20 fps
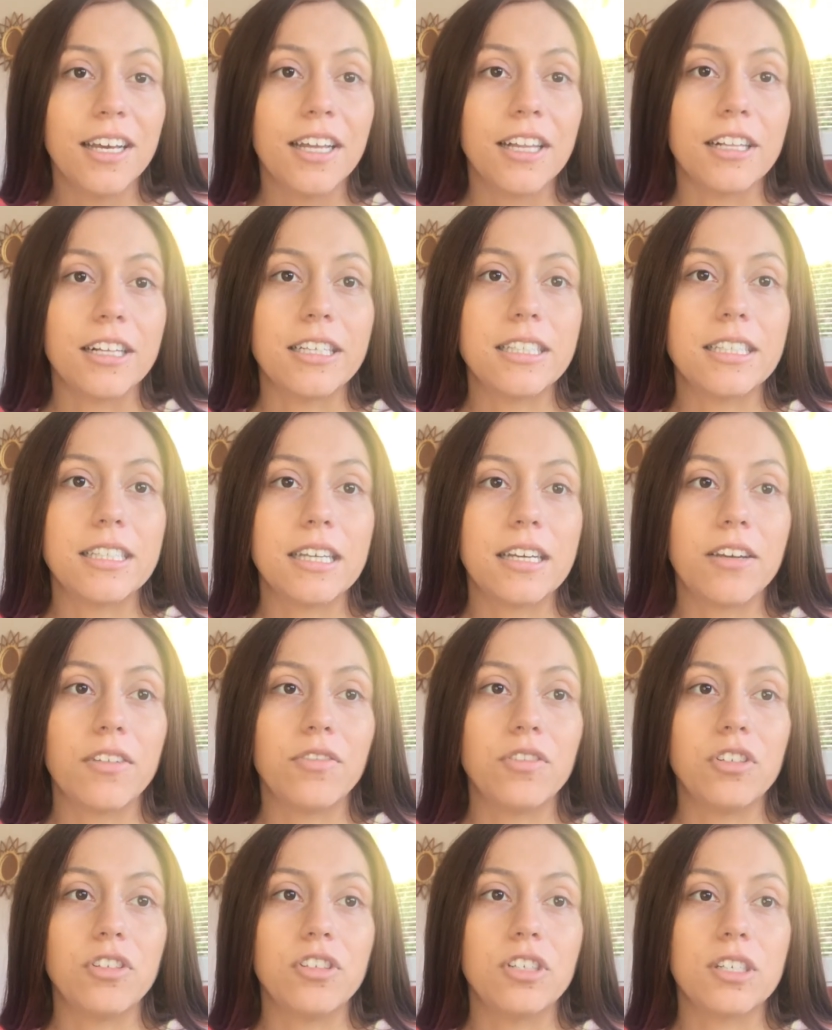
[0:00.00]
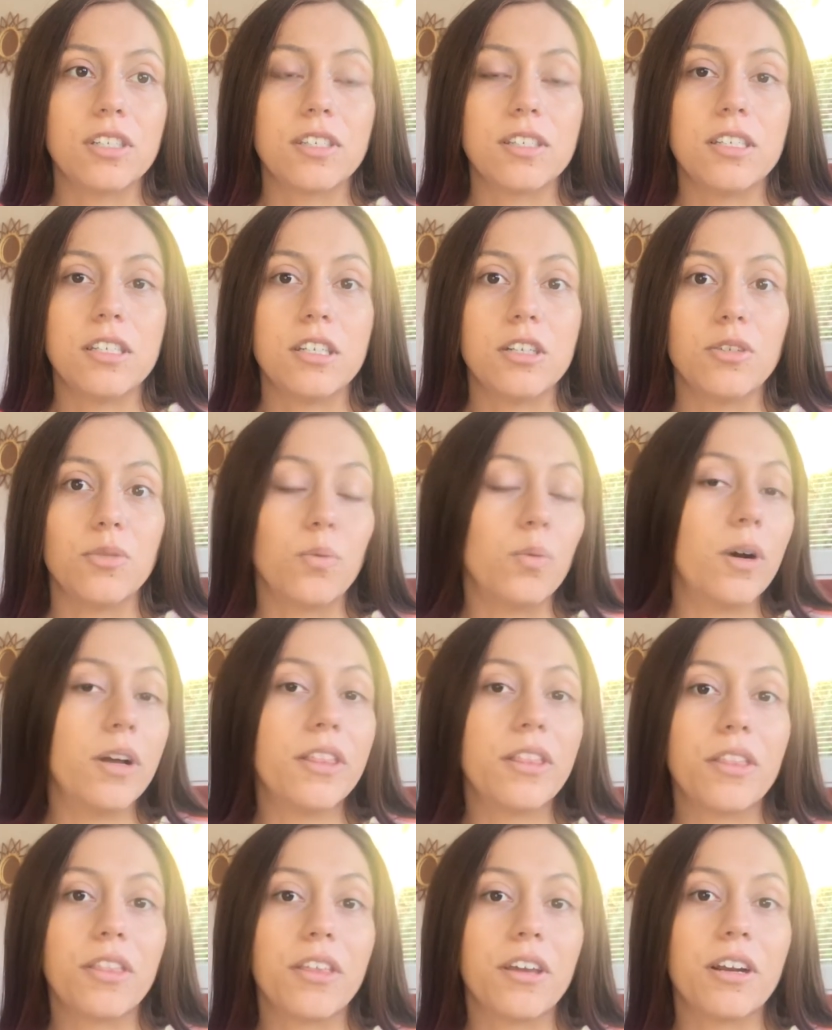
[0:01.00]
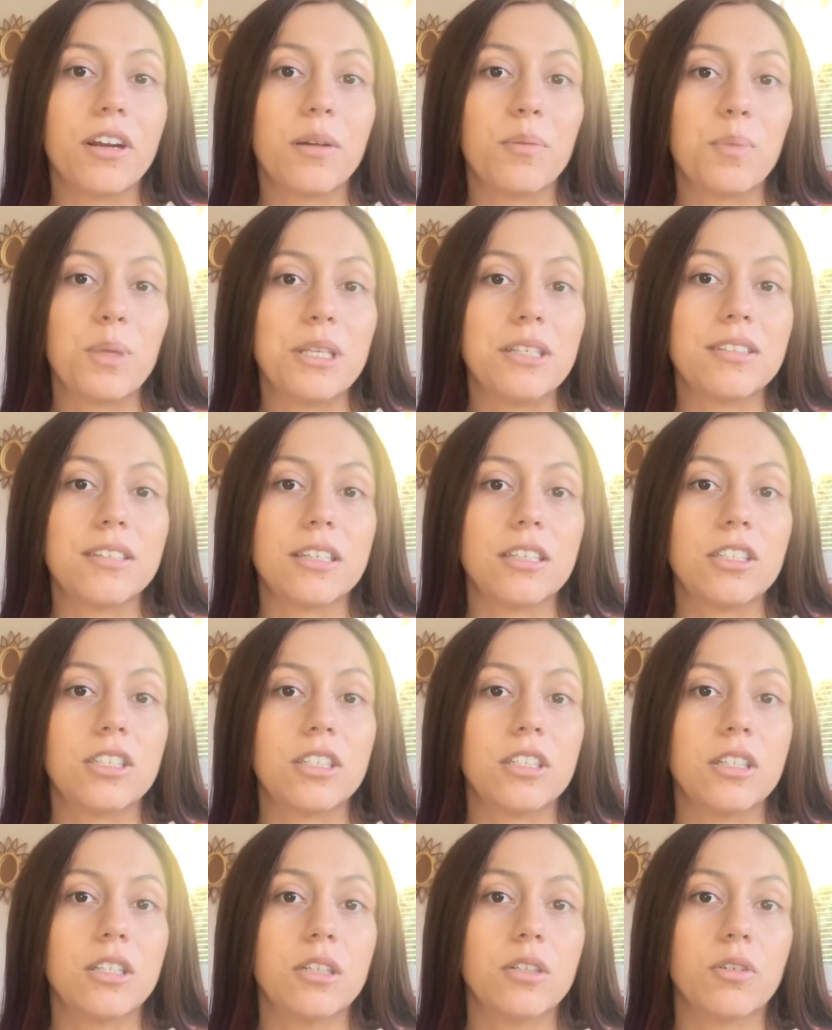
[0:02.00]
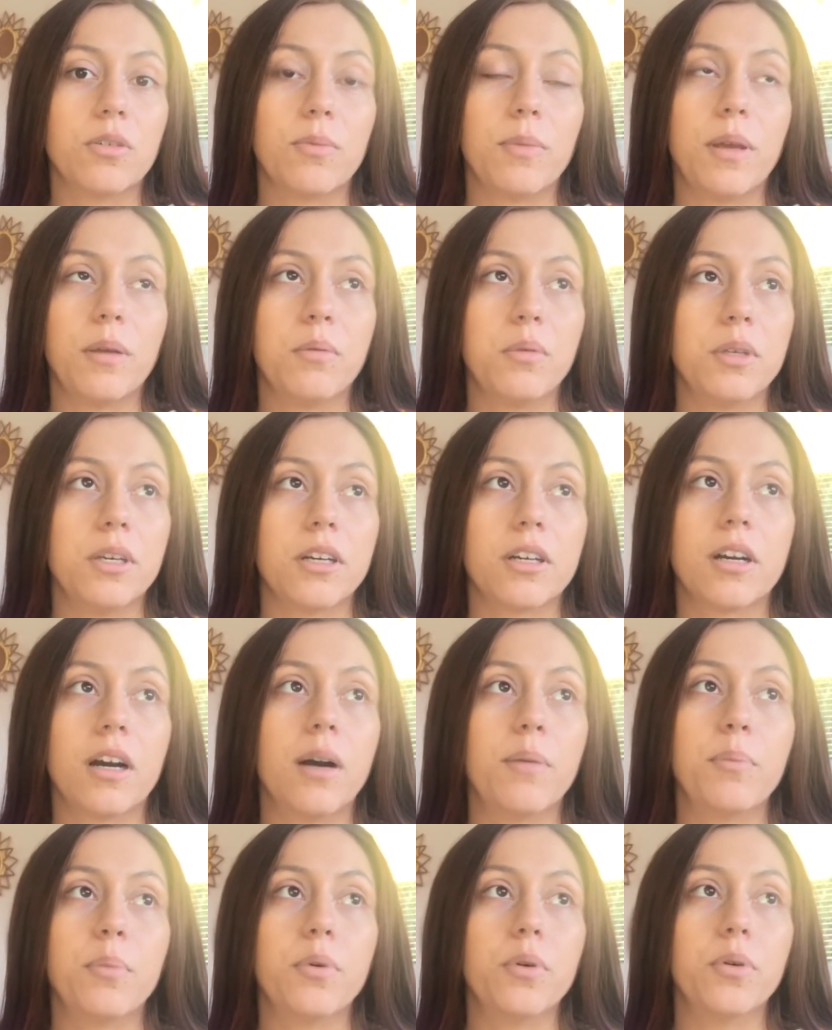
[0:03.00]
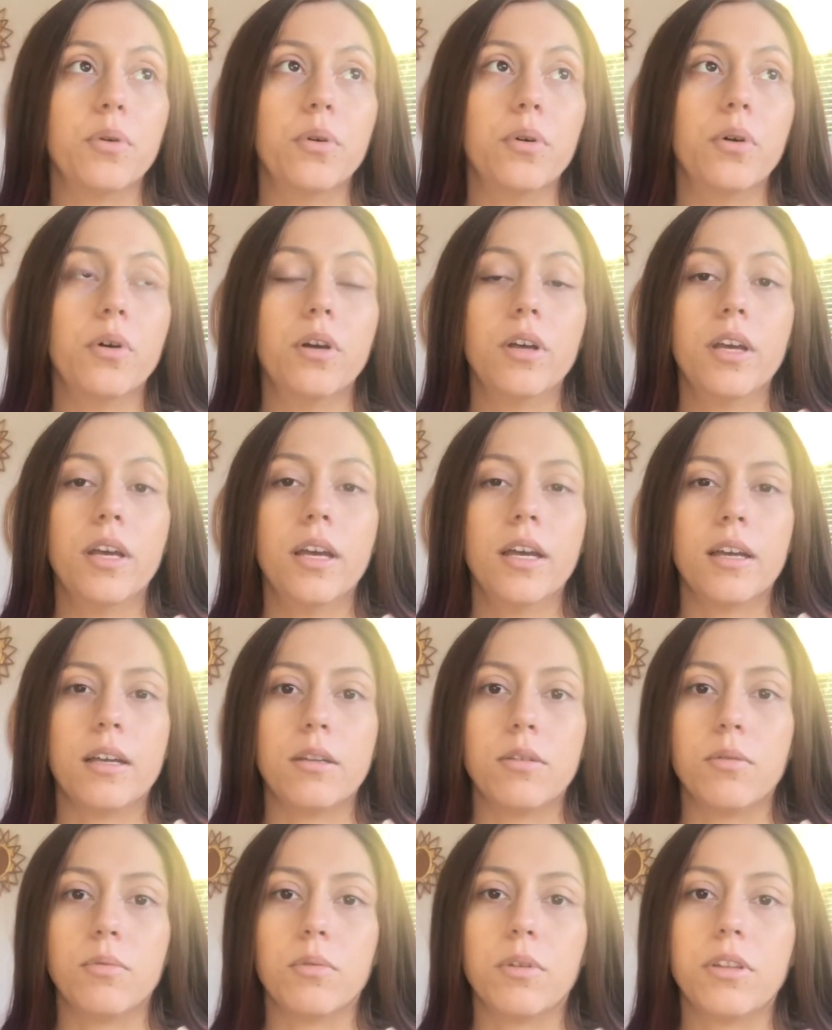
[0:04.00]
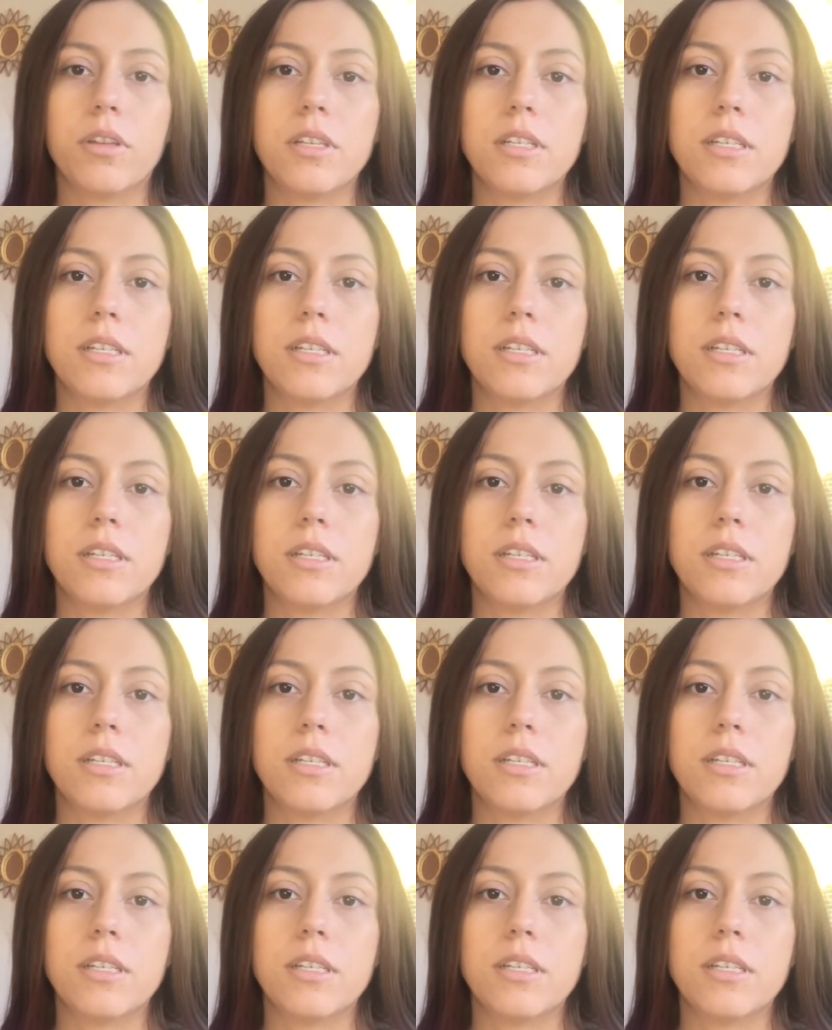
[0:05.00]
let's say if you just need one therapy session or maybe a couple, it really